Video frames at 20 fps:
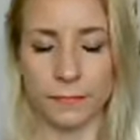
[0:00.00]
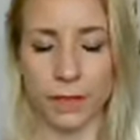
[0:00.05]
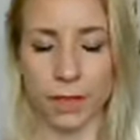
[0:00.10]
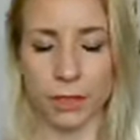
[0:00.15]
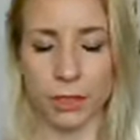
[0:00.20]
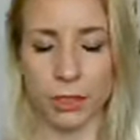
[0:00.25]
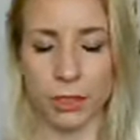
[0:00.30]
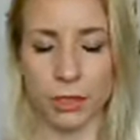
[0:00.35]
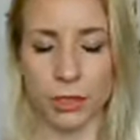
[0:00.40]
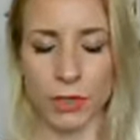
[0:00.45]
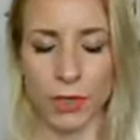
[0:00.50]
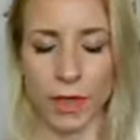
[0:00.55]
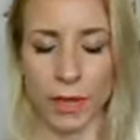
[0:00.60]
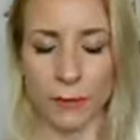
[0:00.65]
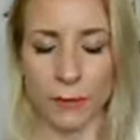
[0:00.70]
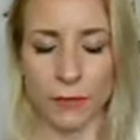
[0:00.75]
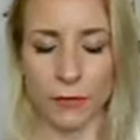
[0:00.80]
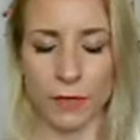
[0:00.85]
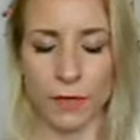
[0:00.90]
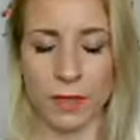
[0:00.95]
I'll show you how
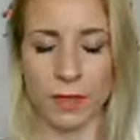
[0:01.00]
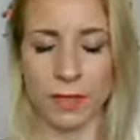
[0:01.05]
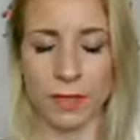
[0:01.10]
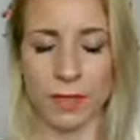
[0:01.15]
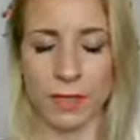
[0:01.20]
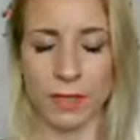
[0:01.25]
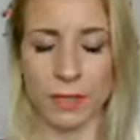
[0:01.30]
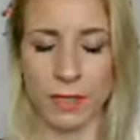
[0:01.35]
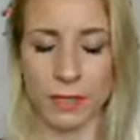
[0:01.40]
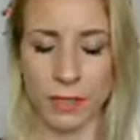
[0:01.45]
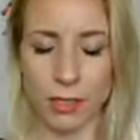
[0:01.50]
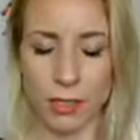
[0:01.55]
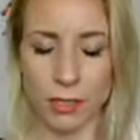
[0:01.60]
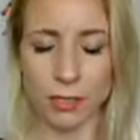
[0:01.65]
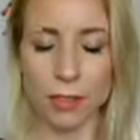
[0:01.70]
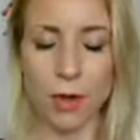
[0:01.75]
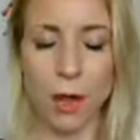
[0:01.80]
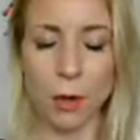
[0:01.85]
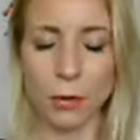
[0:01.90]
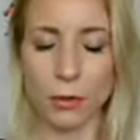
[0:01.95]
it feels instead to
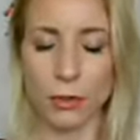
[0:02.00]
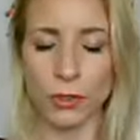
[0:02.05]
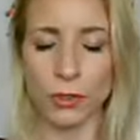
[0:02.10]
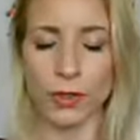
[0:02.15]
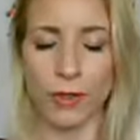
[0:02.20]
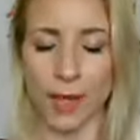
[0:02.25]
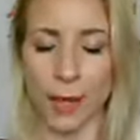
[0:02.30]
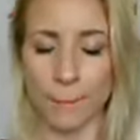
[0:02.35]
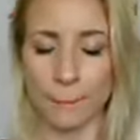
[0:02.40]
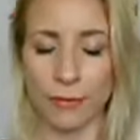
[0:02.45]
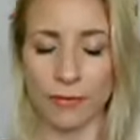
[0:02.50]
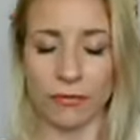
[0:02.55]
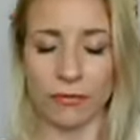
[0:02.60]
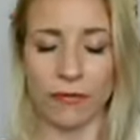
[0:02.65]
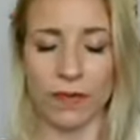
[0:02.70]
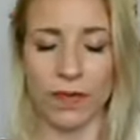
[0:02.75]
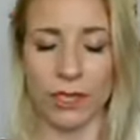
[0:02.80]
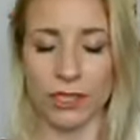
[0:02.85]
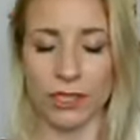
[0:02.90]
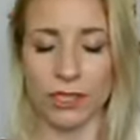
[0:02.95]
know that you can be
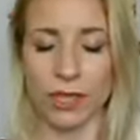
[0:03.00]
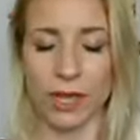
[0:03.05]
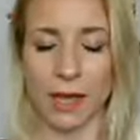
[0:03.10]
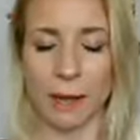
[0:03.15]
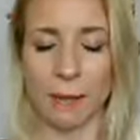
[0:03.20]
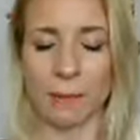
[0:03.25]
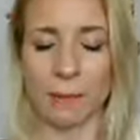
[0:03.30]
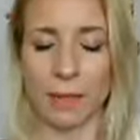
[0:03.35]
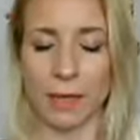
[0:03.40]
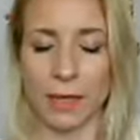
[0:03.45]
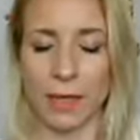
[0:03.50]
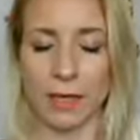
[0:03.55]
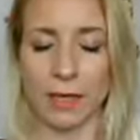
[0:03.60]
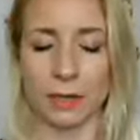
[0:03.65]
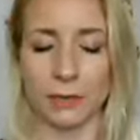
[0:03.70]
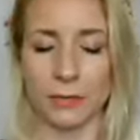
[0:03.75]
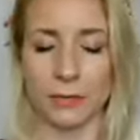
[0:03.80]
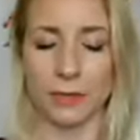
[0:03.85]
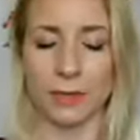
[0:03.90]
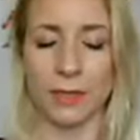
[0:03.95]
fixed, you can be
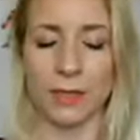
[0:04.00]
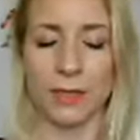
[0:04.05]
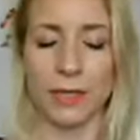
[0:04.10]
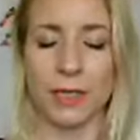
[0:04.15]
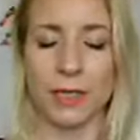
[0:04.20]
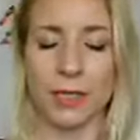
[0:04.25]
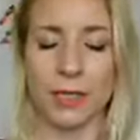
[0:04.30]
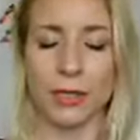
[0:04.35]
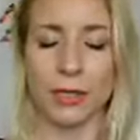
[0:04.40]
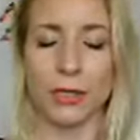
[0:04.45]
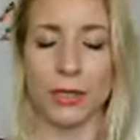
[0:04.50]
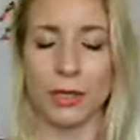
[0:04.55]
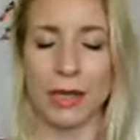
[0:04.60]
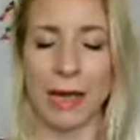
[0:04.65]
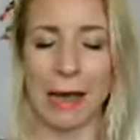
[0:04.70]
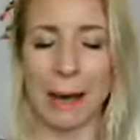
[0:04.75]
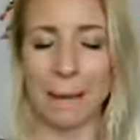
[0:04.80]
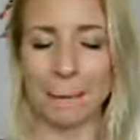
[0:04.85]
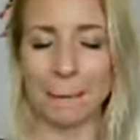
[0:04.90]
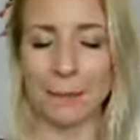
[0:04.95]
healed, you
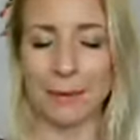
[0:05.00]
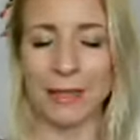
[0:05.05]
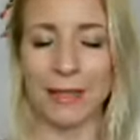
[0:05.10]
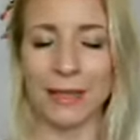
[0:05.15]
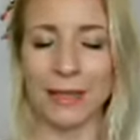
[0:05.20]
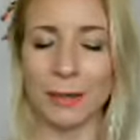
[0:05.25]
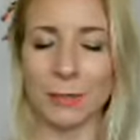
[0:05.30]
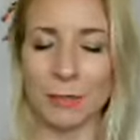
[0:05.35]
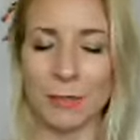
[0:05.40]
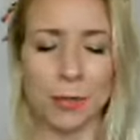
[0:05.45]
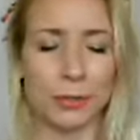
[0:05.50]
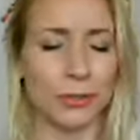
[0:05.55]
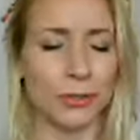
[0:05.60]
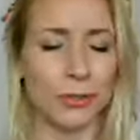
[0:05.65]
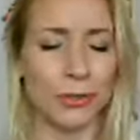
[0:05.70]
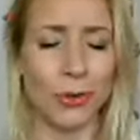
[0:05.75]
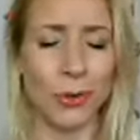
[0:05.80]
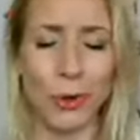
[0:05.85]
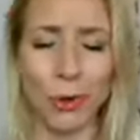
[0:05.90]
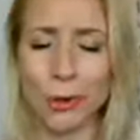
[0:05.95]
can be the most
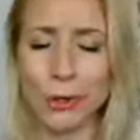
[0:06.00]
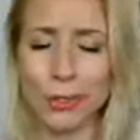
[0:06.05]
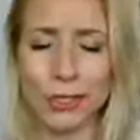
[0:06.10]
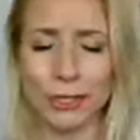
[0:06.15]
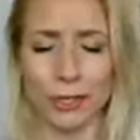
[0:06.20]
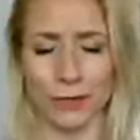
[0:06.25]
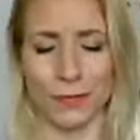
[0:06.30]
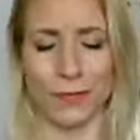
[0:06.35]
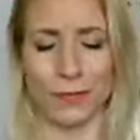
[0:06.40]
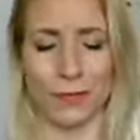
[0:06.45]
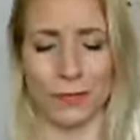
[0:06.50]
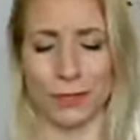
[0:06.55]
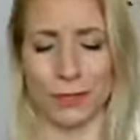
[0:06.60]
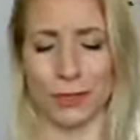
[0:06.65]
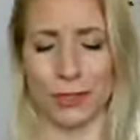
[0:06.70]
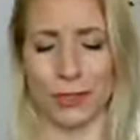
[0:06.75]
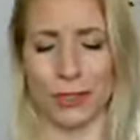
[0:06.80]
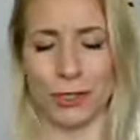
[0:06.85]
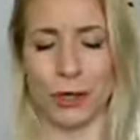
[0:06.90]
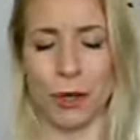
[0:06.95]
awesome
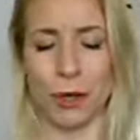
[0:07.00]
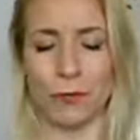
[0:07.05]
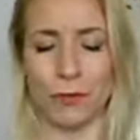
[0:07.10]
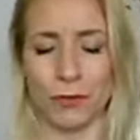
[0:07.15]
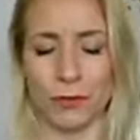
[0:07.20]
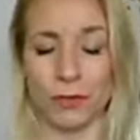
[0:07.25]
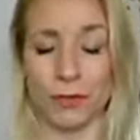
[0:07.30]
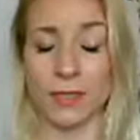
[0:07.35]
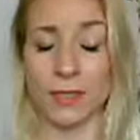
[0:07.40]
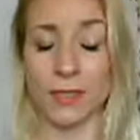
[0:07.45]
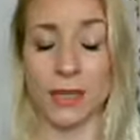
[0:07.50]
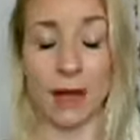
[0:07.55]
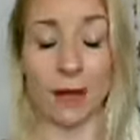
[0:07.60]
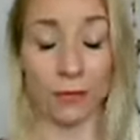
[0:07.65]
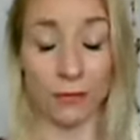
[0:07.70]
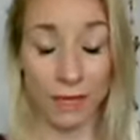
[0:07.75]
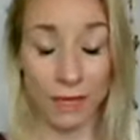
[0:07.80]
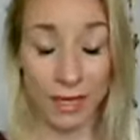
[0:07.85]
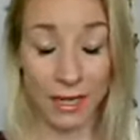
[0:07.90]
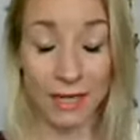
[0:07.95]
version of yourself
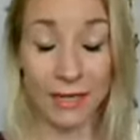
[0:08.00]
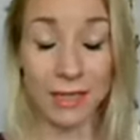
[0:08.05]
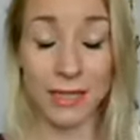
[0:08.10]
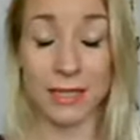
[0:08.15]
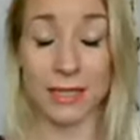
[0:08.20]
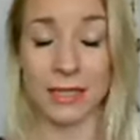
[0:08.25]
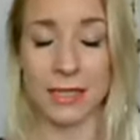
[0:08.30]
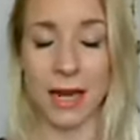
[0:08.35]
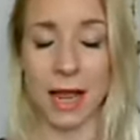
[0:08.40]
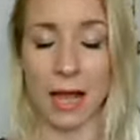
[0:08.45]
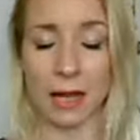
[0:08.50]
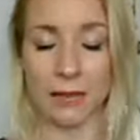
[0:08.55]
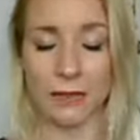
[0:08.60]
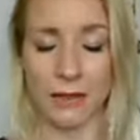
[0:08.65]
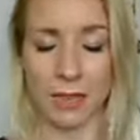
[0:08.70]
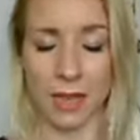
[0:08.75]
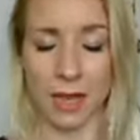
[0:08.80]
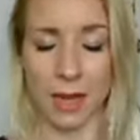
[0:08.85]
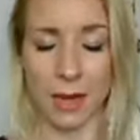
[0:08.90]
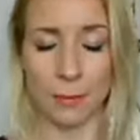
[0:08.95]
in this
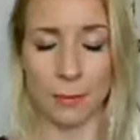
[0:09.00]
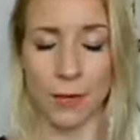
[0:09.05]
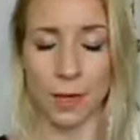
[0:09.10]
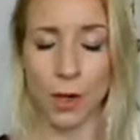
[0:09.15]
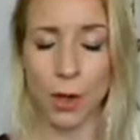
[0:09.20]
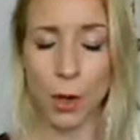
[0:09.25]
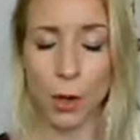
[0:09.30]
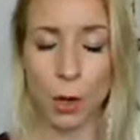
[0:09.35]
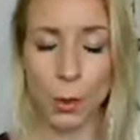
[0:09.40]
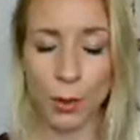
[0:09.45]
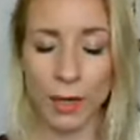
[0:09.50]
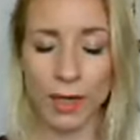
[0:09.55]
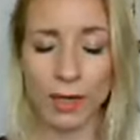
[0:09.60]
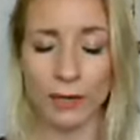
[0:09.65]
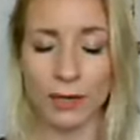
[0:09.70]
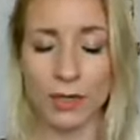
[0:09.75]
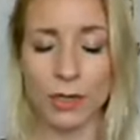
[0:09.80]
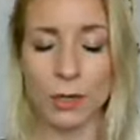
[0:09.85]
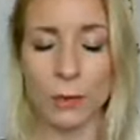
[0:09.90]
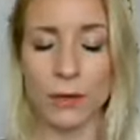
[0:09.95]
lifetime, quicker
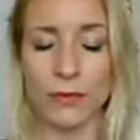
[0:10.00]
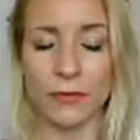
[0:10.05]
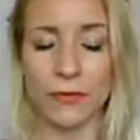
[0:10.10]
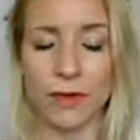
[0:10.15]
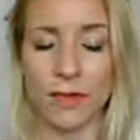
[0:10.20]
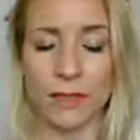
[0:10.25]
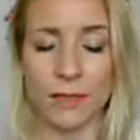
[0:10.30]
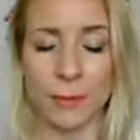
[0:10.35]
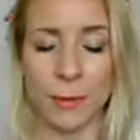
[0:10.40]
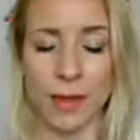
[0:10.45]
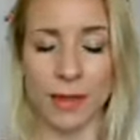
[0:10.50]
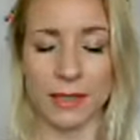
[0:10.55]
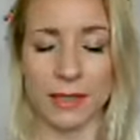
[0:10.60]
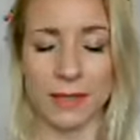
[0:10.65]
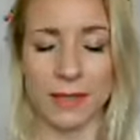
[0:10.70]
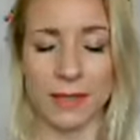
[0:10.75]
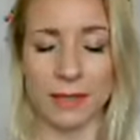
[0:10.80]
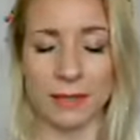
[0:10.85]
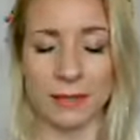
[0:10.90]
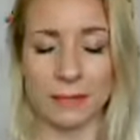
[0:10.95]
than you ever
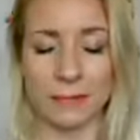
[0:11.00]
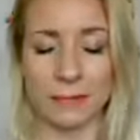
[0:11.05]
expected.